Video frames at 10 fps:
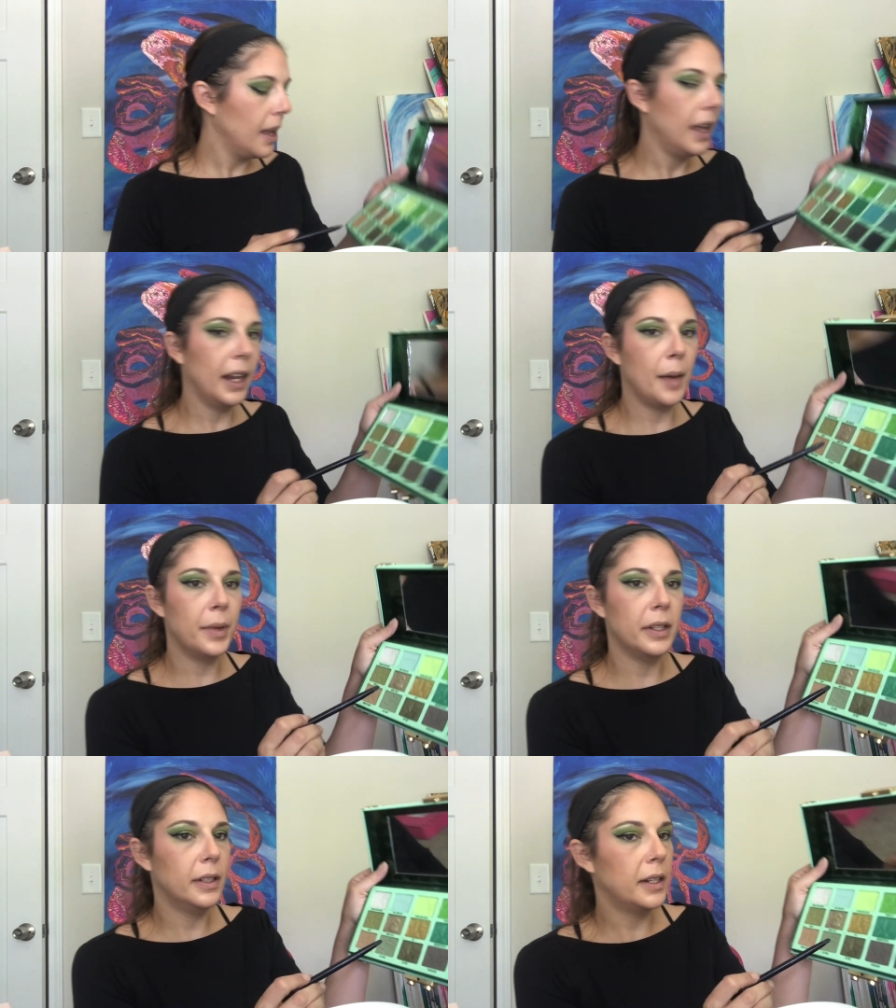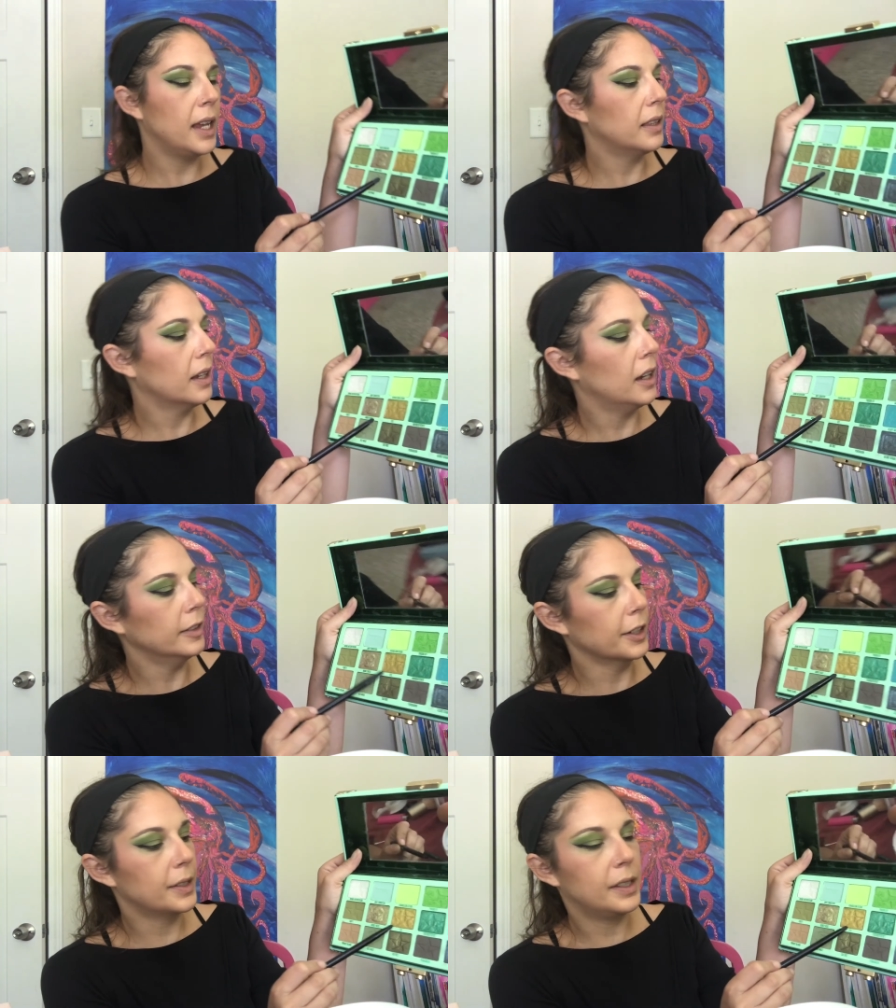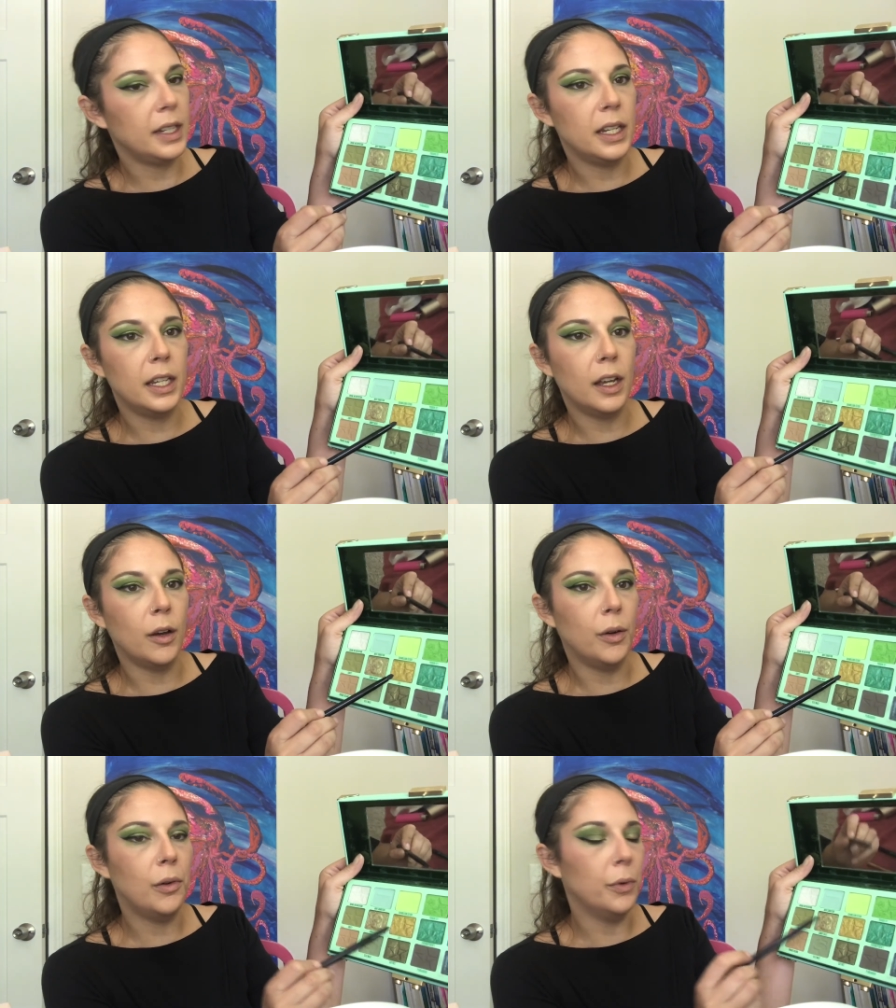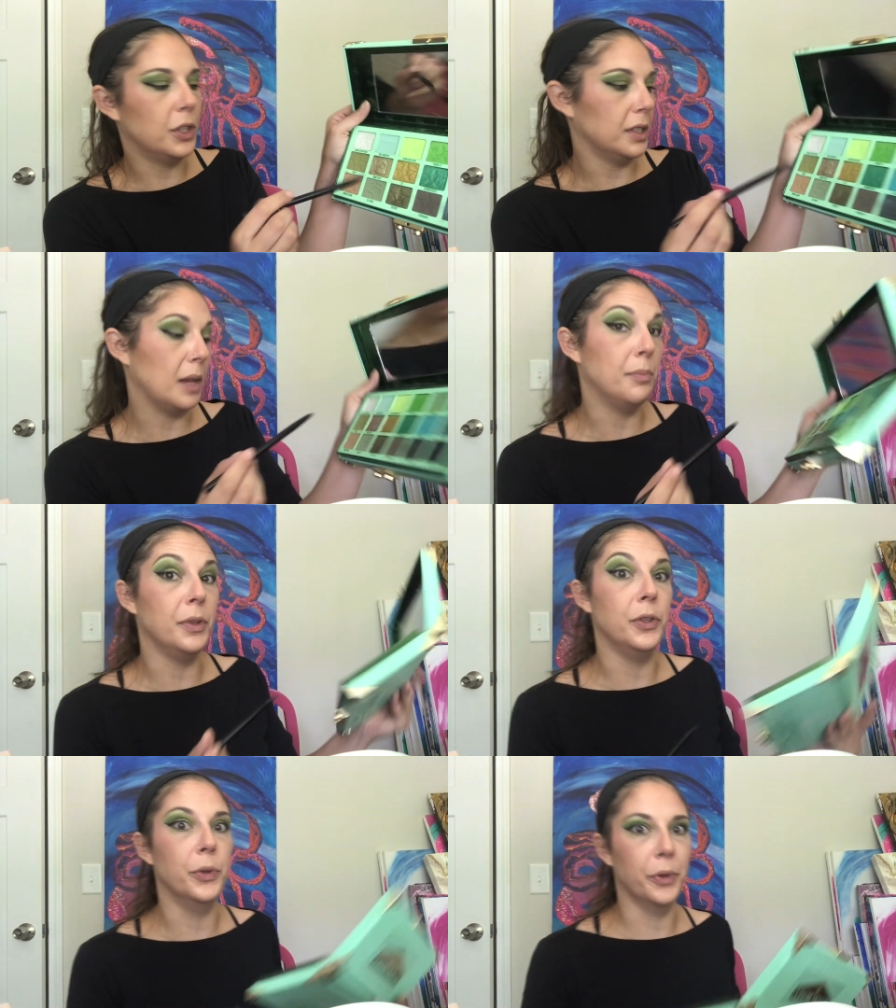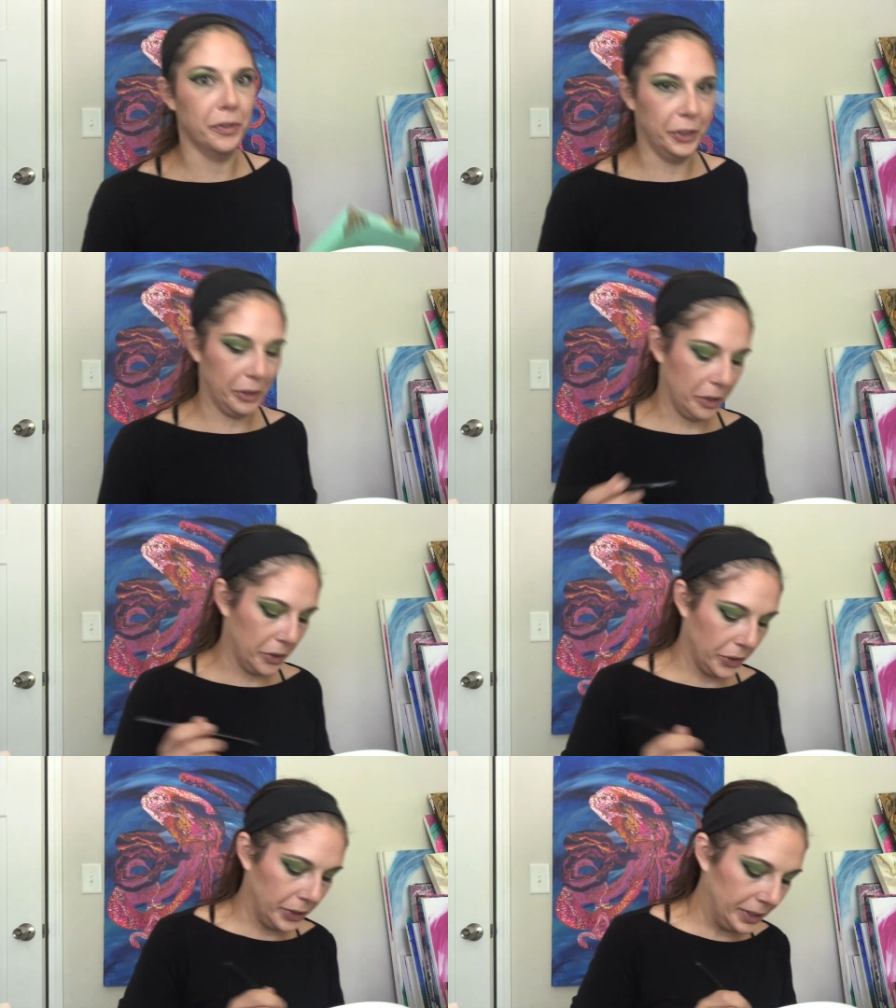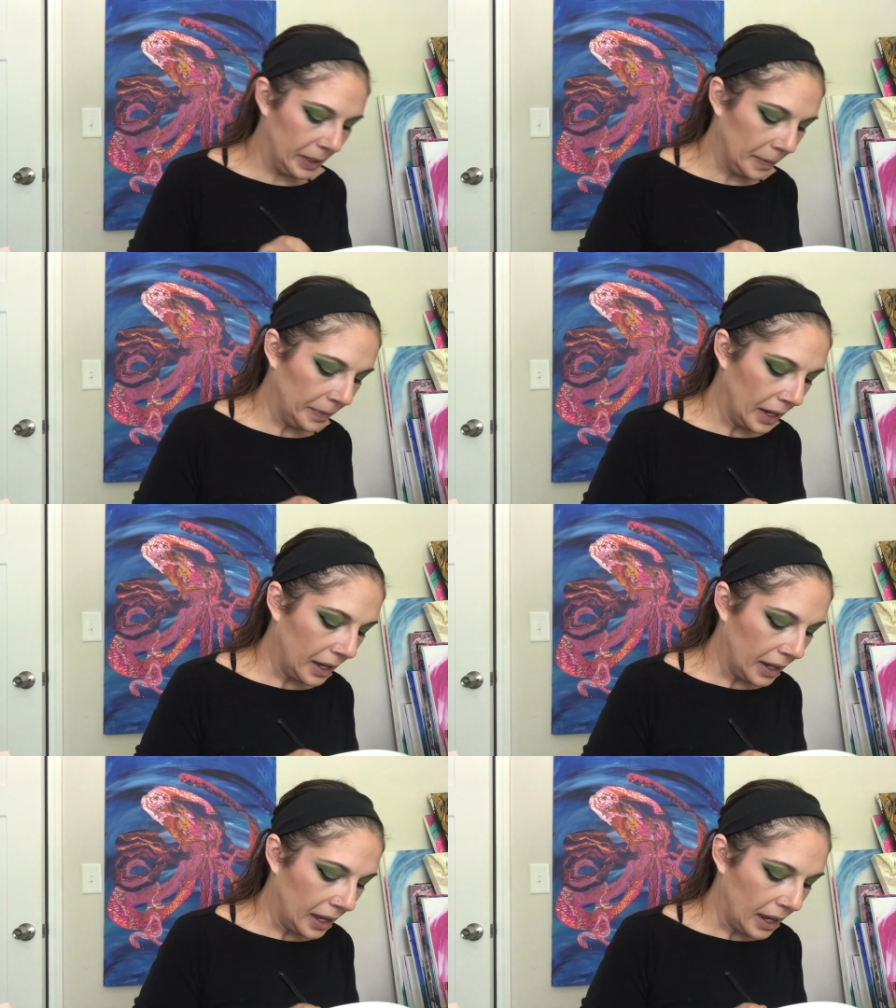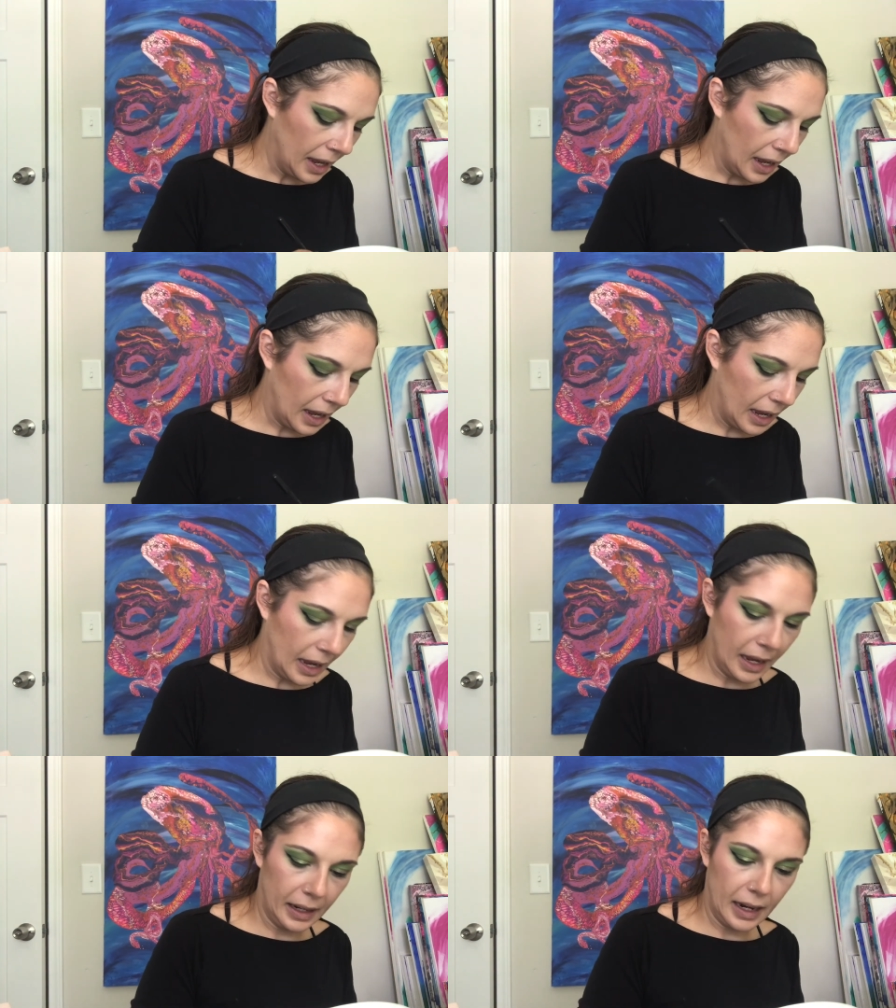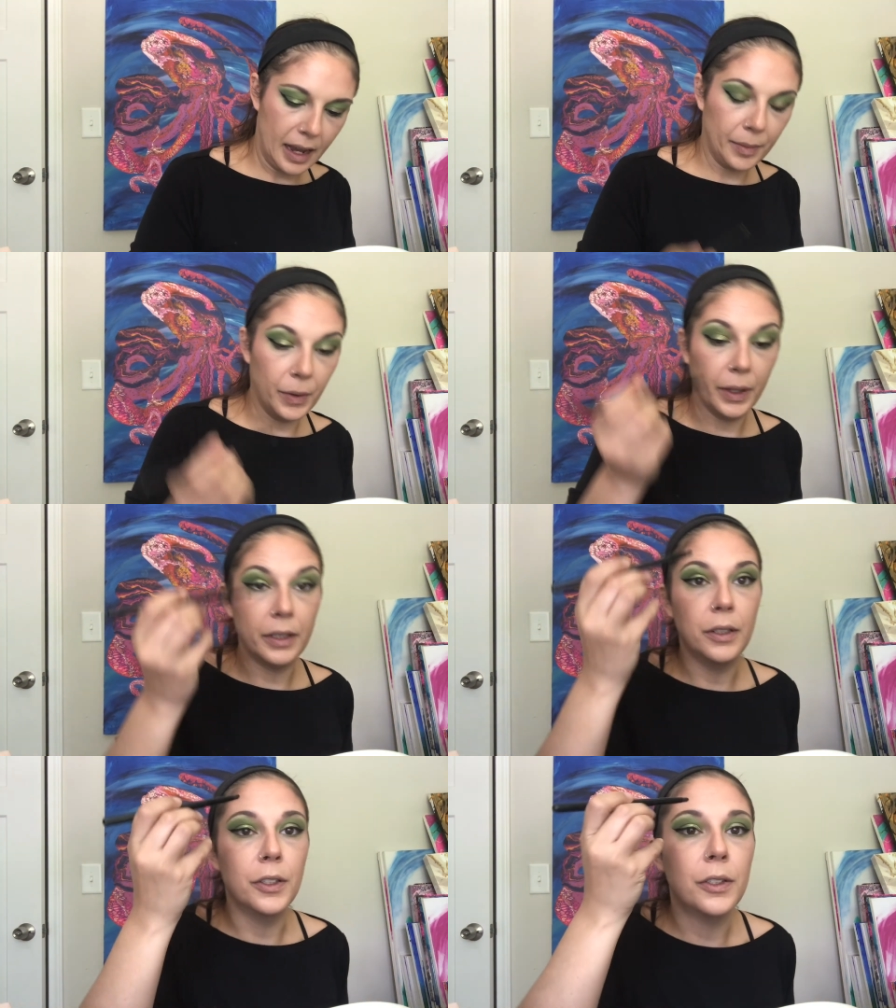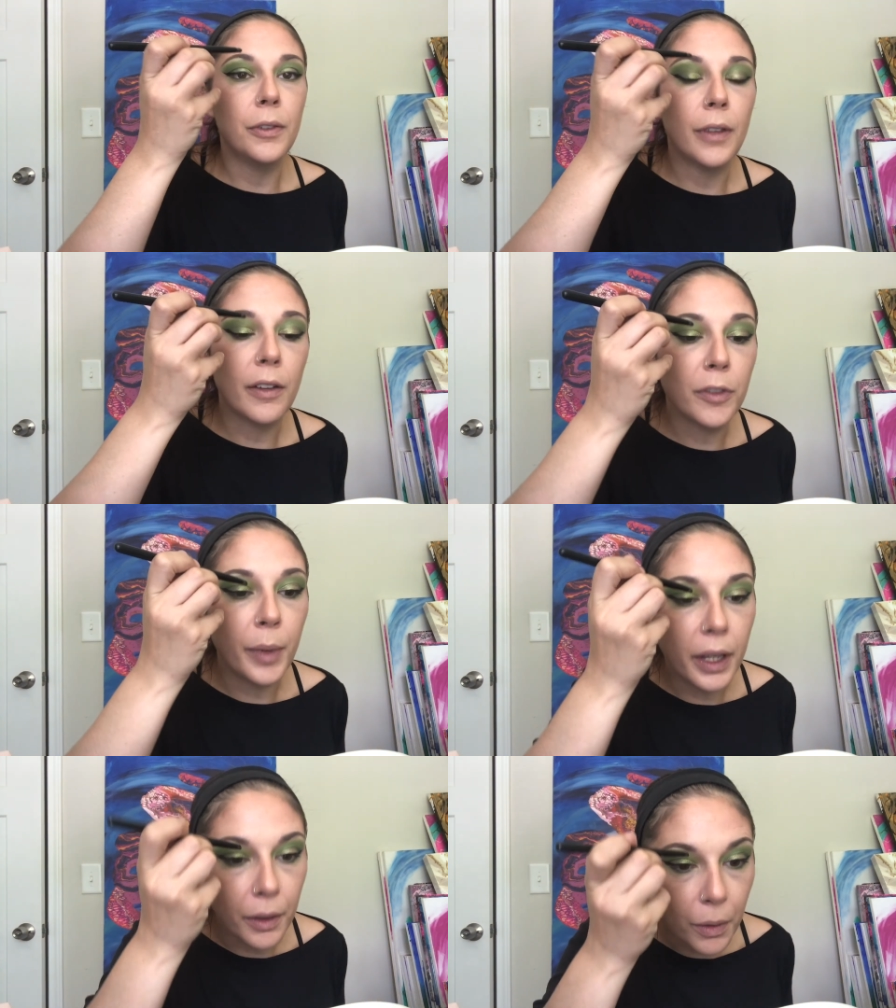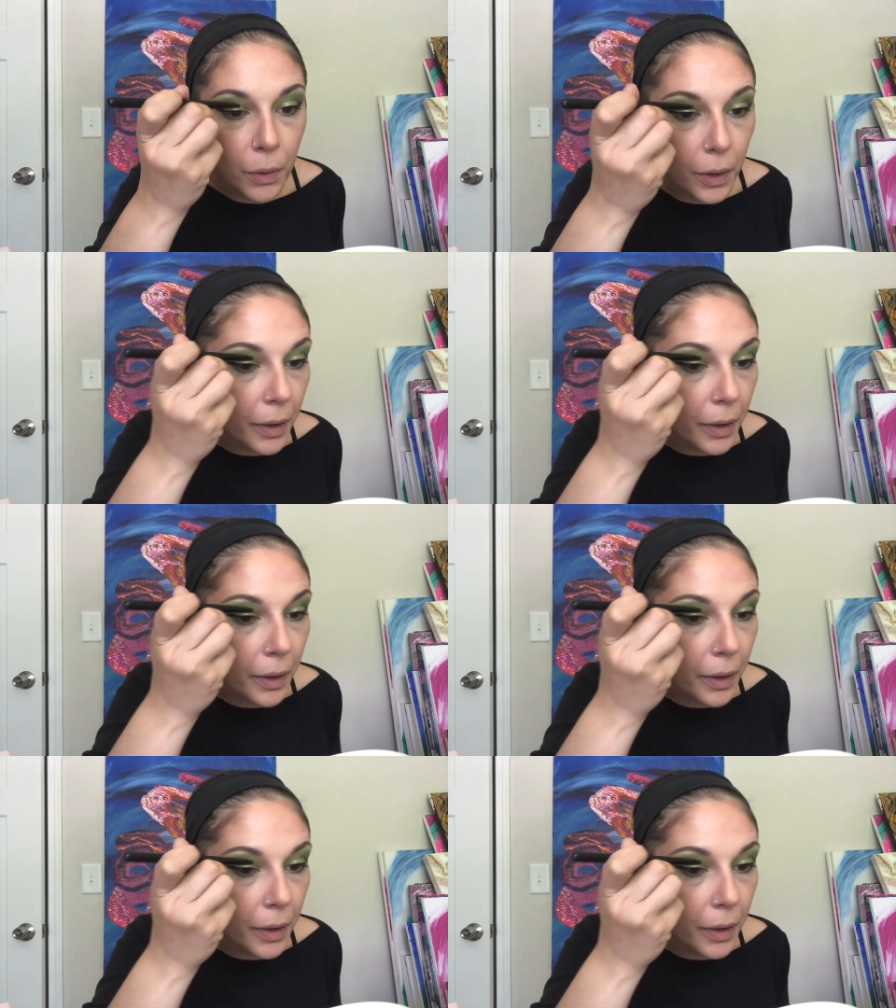And I'm going to take the color CEO, which is a beautiful gold. And I'm going to just do that for my inner corner